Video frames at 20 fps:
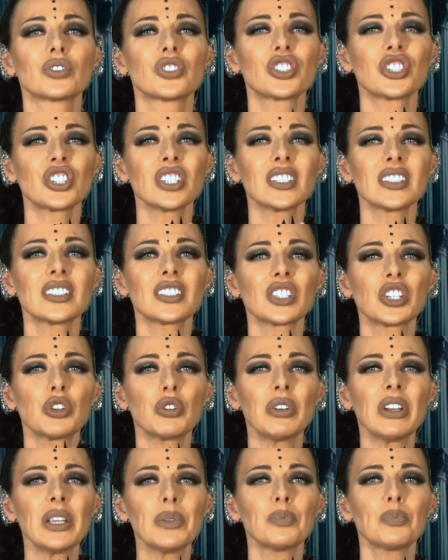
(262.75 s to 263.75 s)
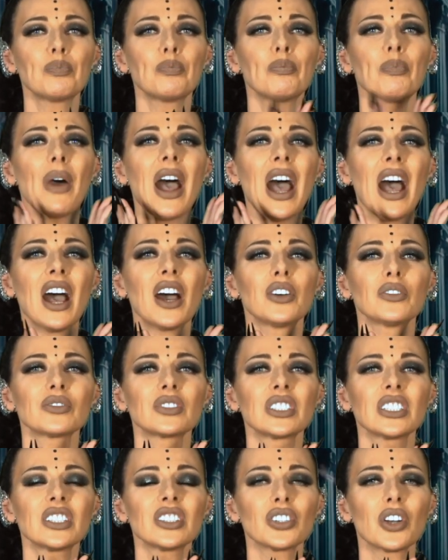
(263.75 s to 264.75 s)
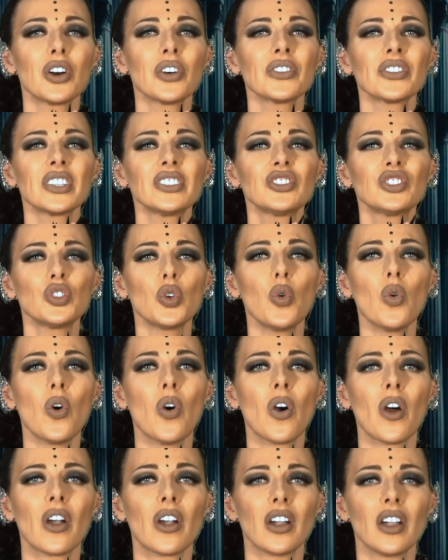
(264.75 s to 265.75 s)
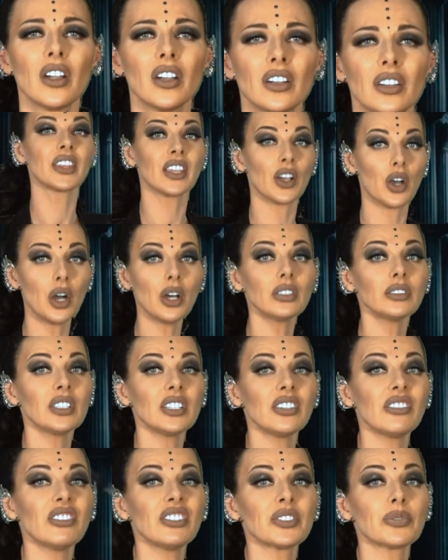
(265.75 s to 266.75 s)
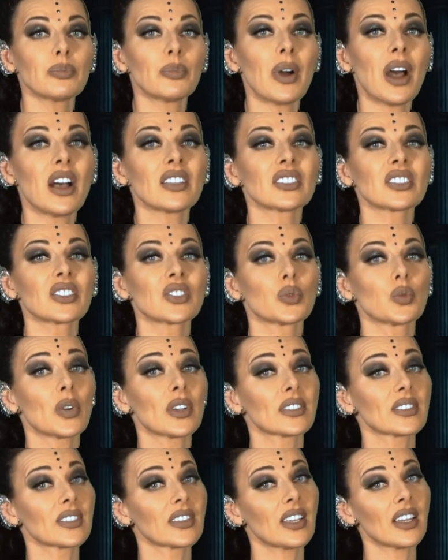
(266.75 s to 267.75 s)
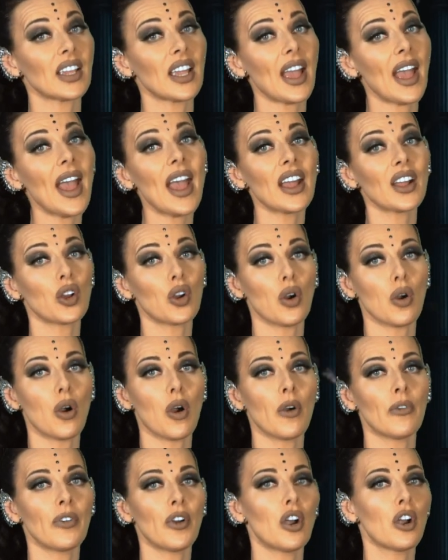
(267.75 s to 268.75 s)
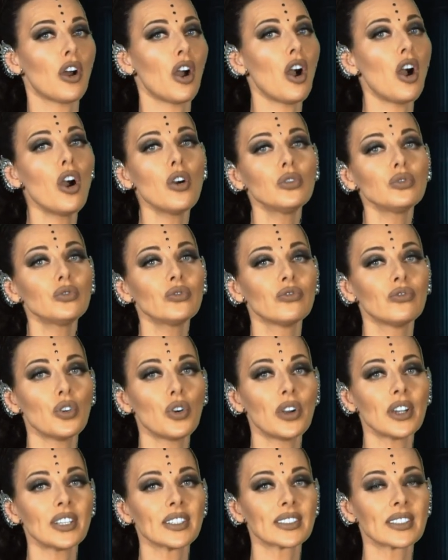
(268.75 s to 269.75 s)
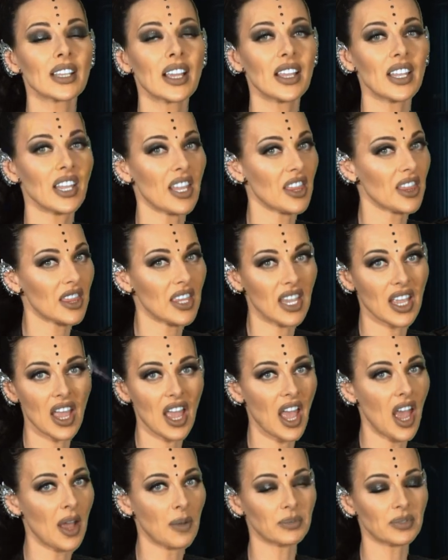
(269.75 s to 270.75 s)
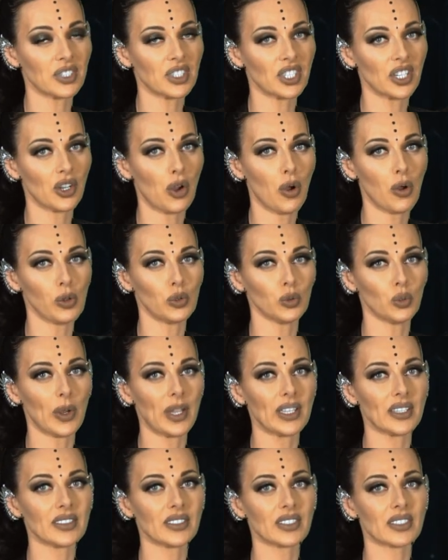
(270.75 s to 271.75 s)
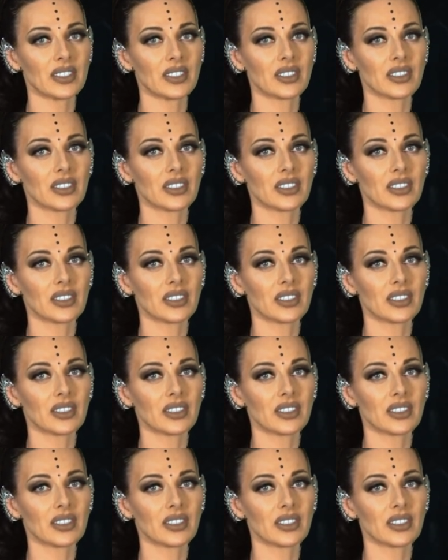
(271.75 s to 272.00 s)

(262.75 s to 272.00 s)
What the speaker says: she screamed, pounding on the door. The only response was the echo of her own voice in the empty hallways.